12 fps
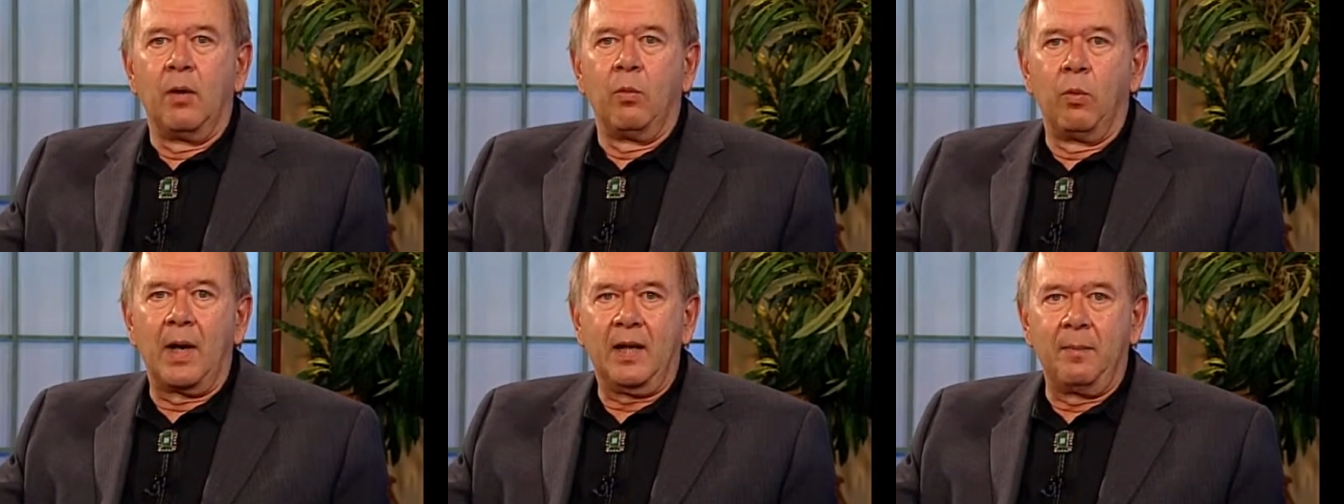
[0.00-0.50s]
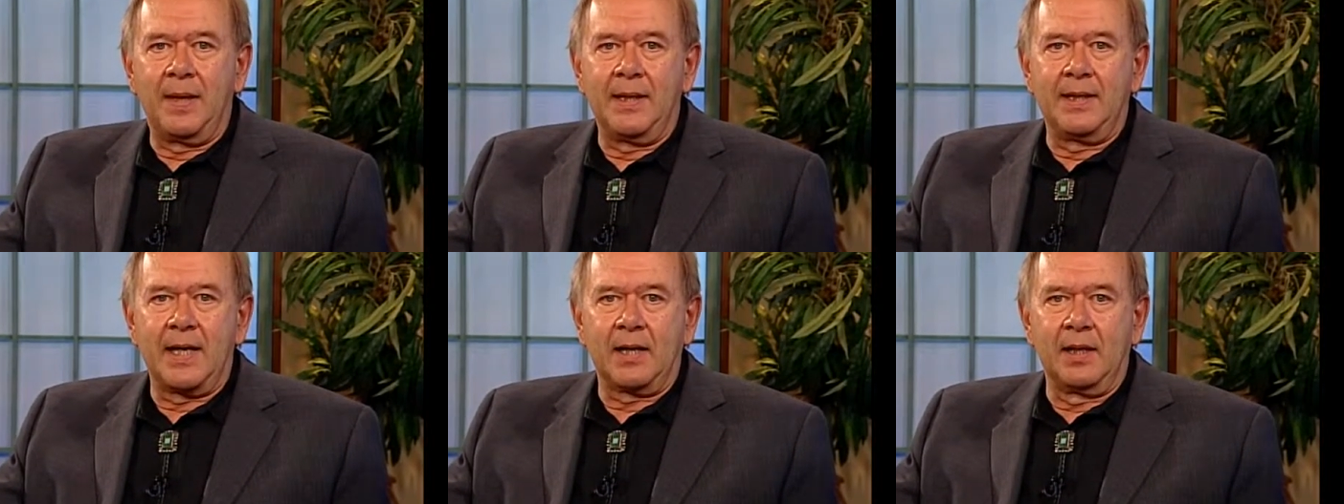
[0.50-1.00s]

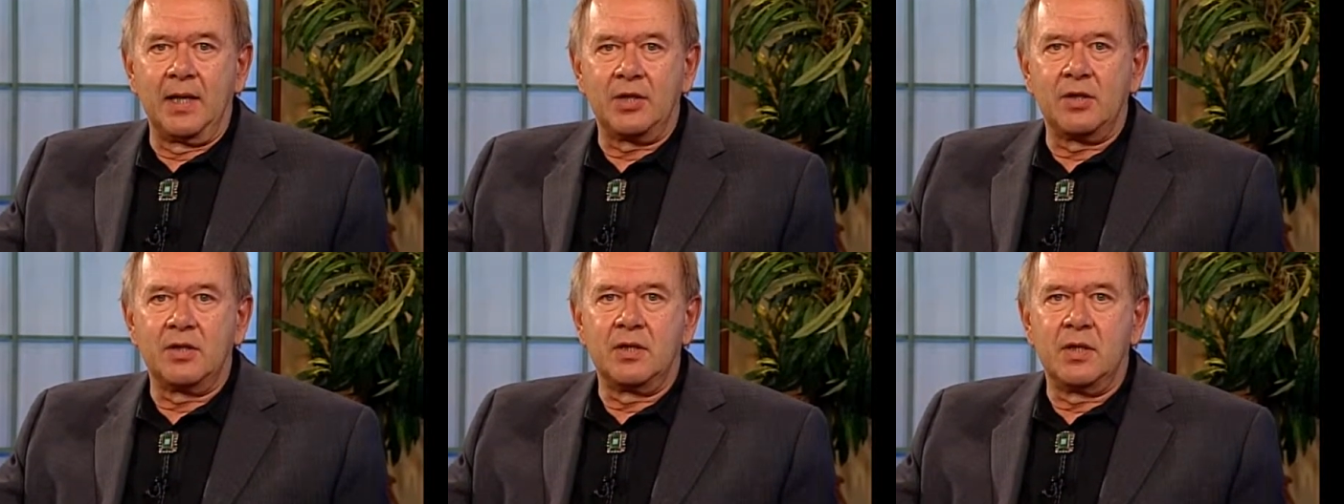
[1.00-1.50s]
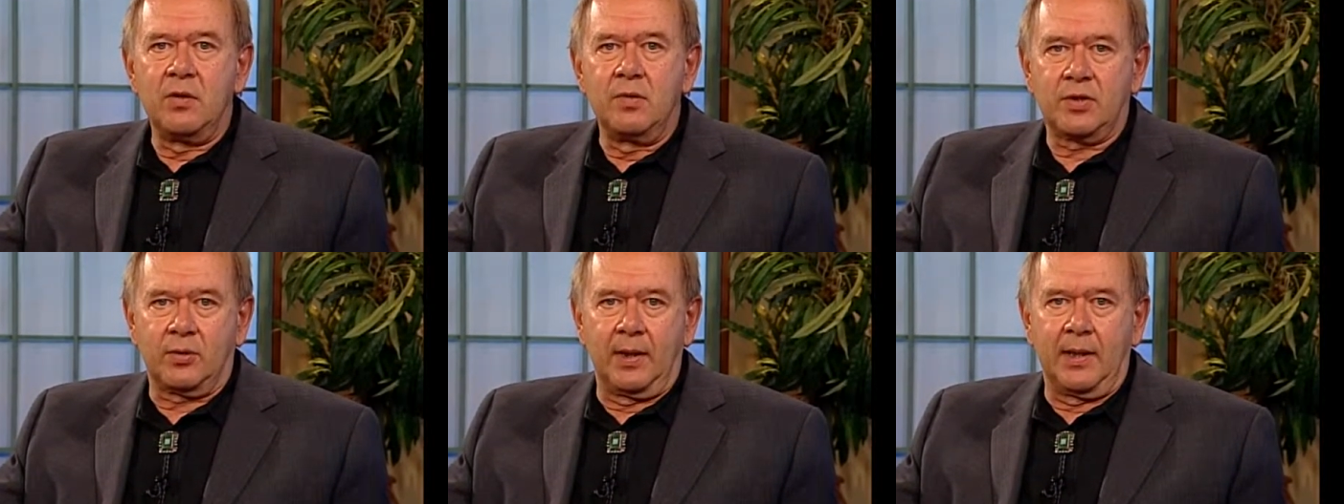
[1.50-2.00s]
recommending that clinicians do
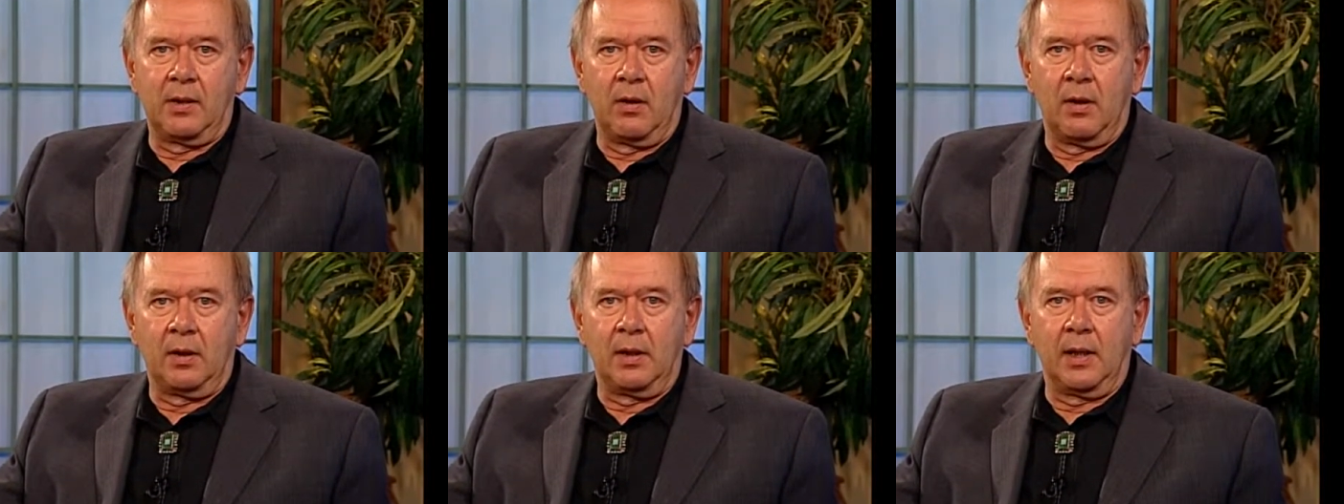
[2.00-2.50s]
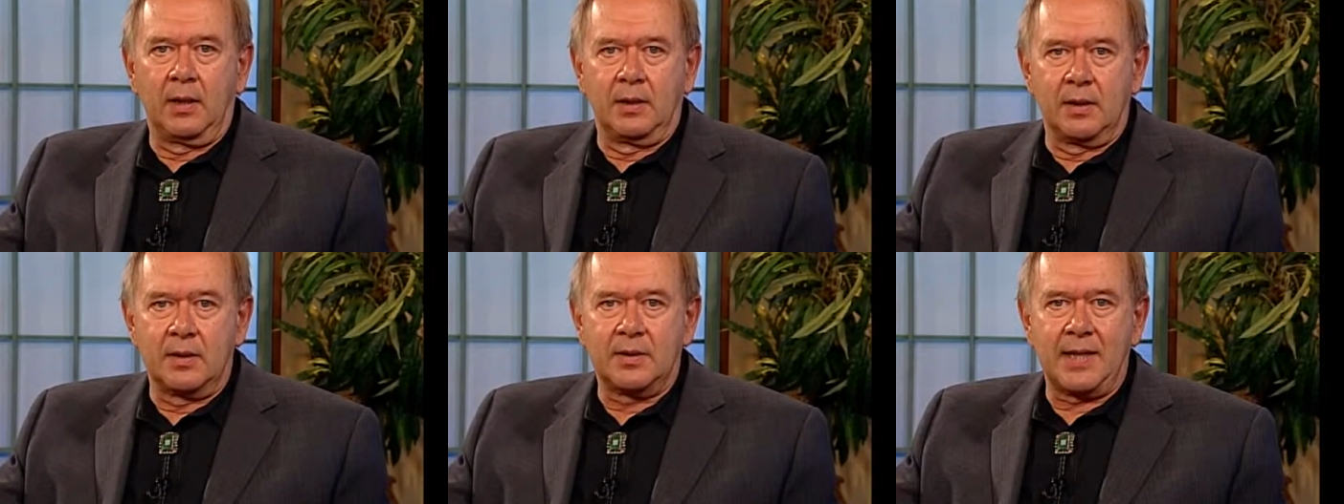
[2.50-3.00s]
screen all
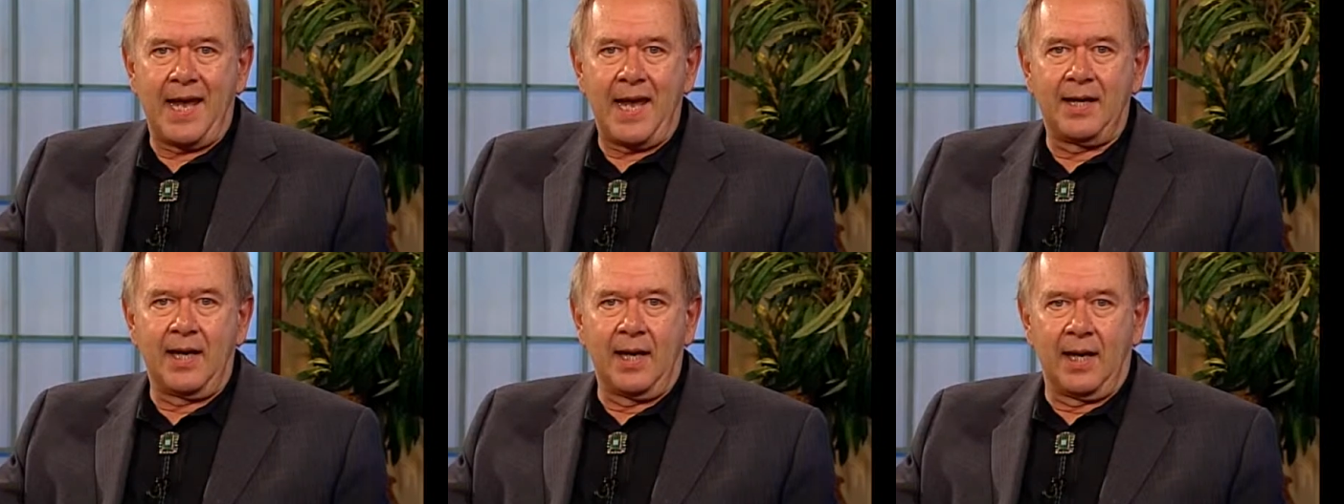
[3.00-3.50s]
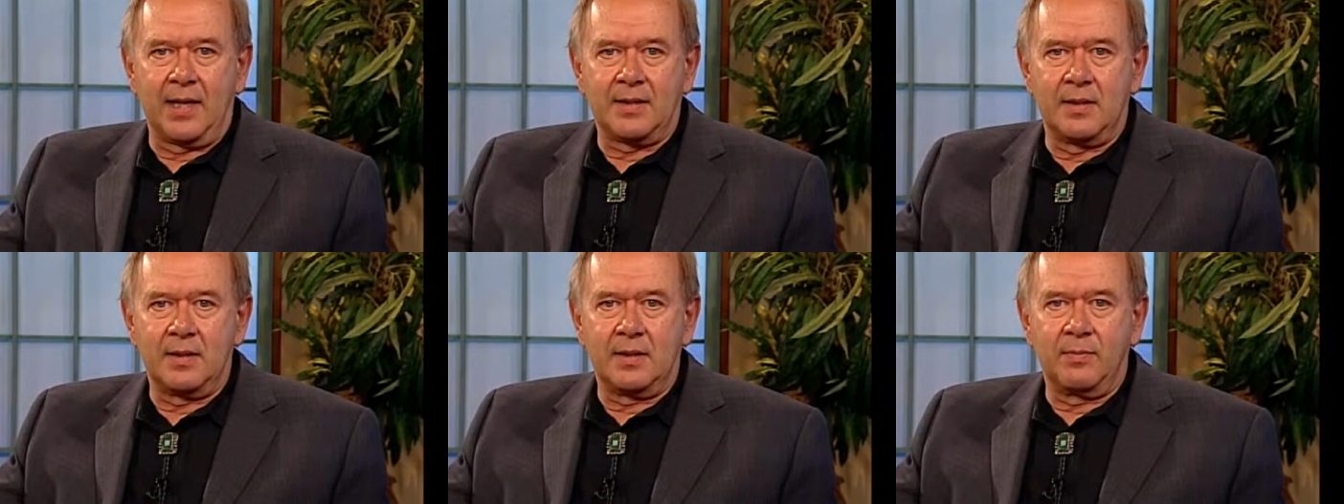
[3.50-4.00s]
adults and
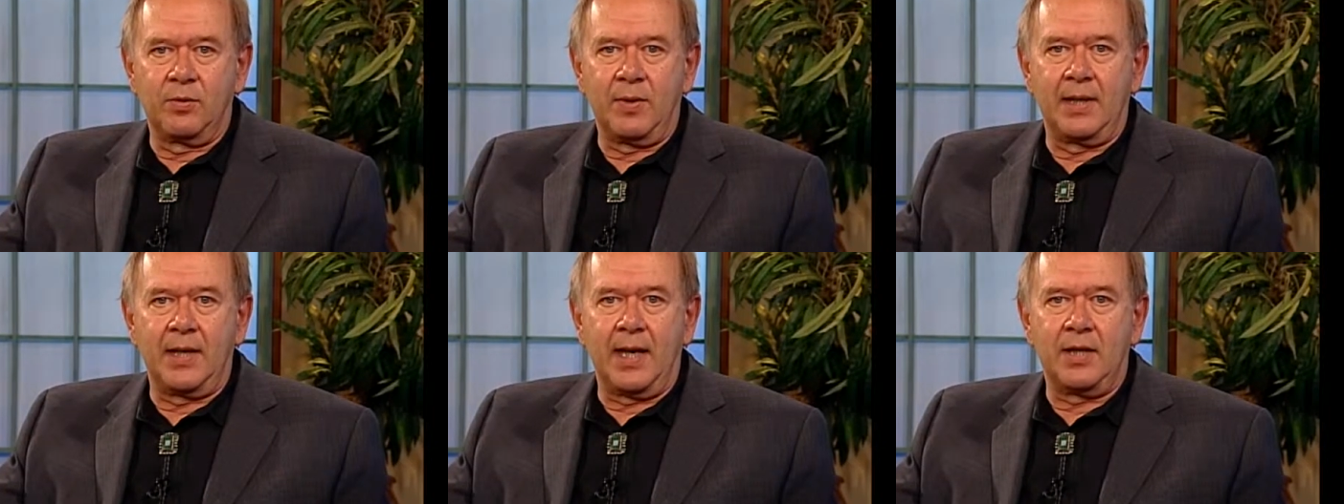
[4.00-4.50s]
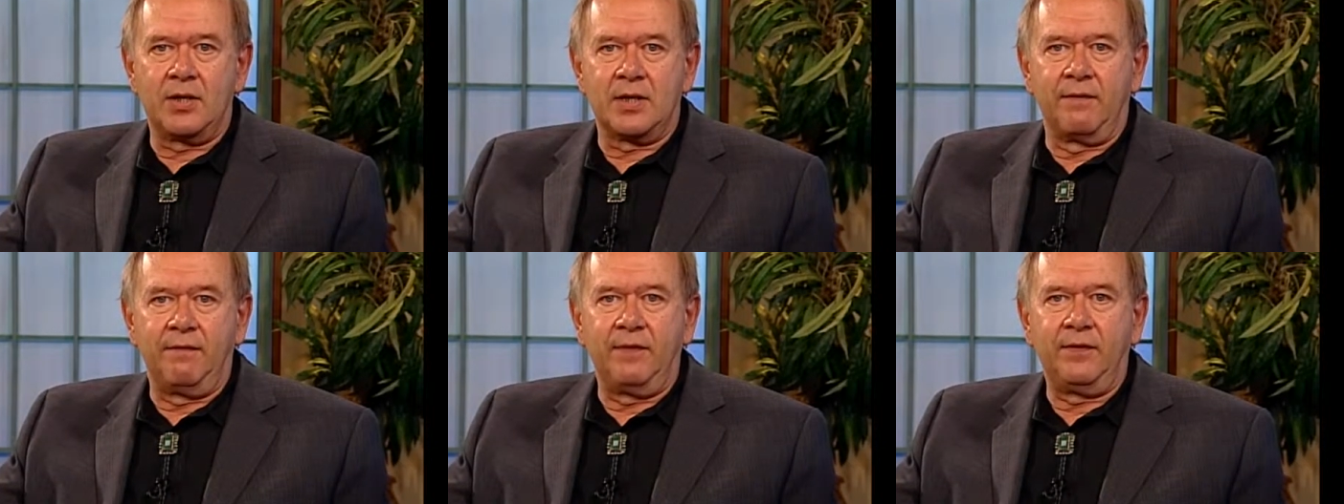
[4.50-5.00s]
adolescents between the ages
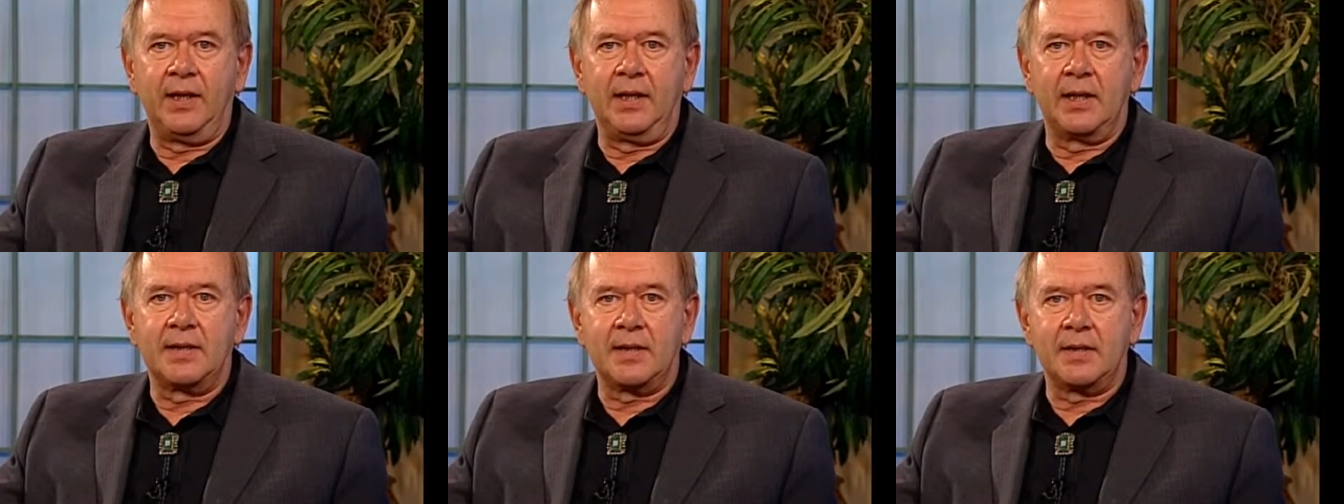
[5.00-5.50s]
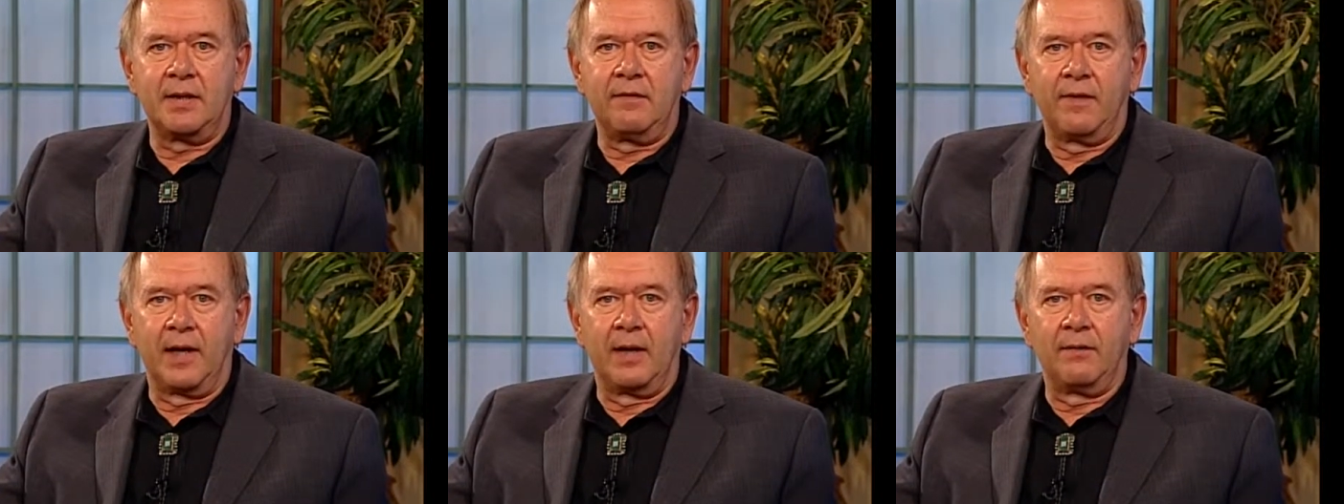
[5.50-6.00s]
of 15 and
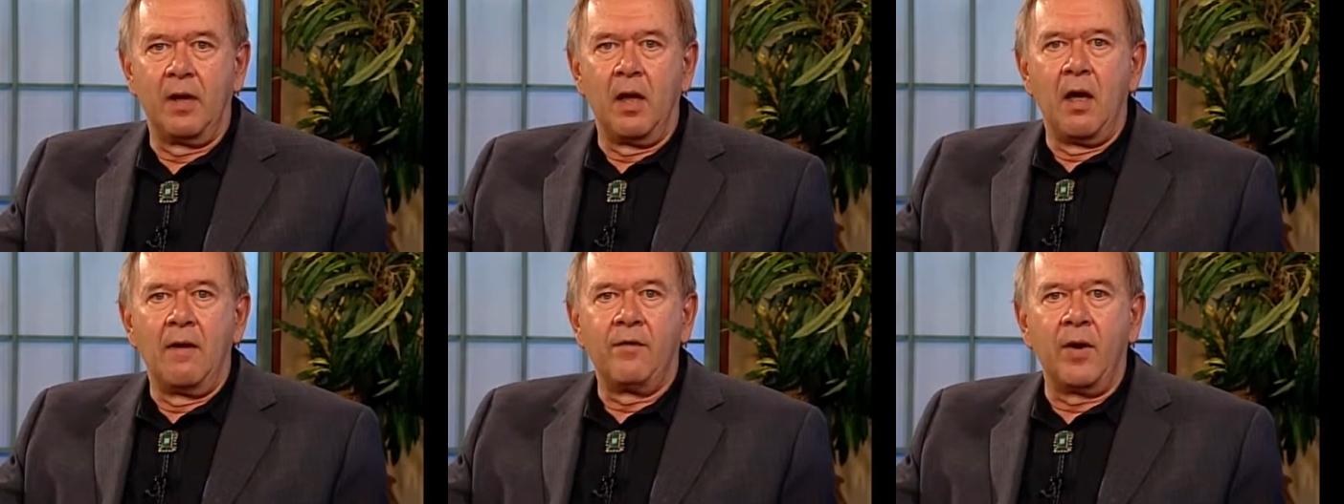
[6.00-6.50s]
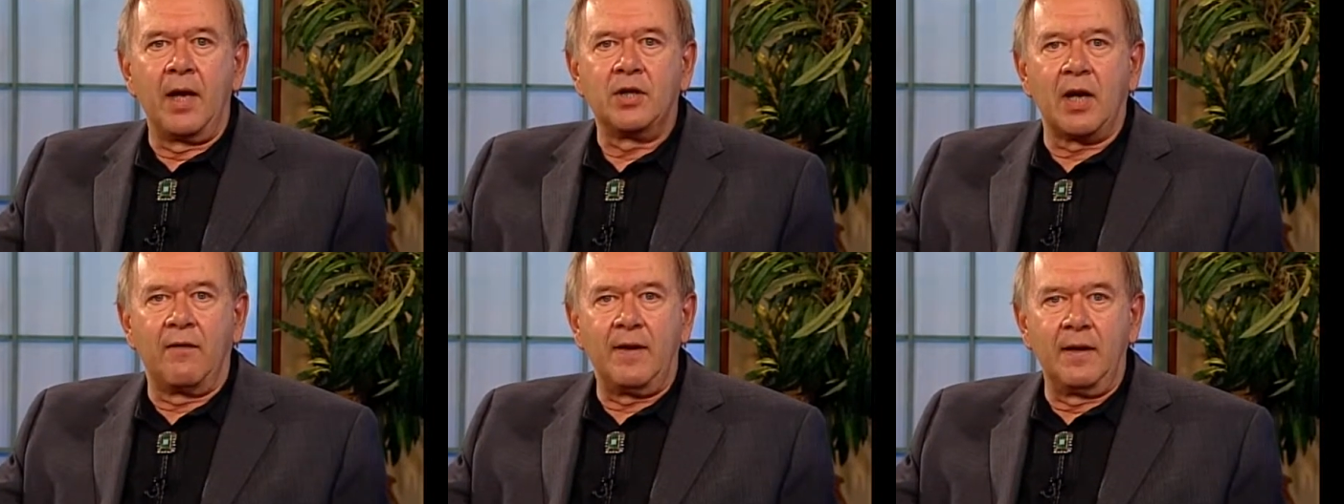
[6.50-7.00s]
65 for
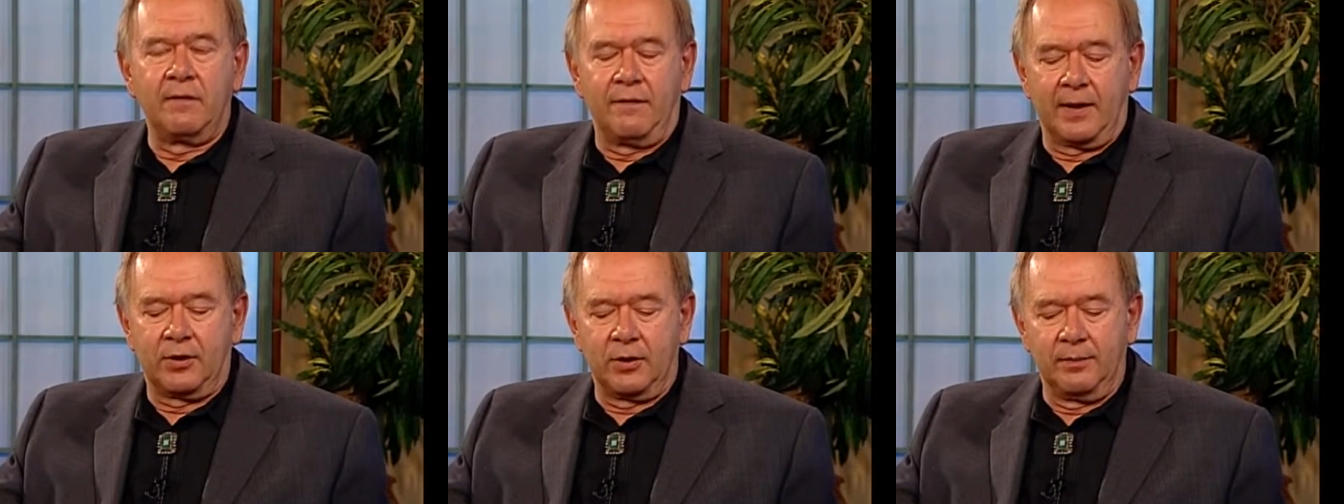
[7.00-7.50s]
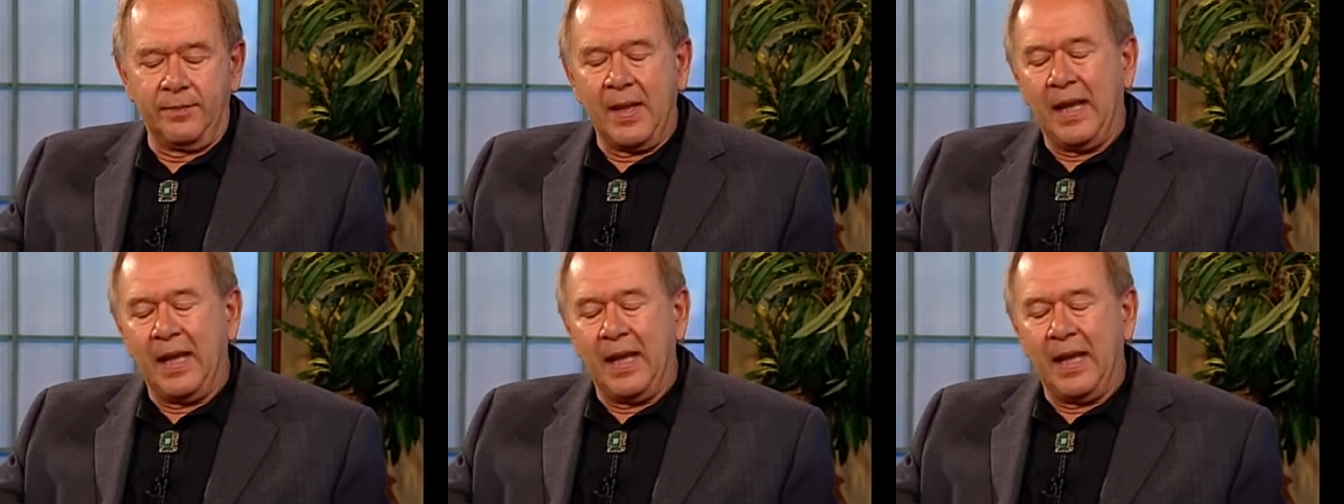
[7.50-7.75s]
HIV infection,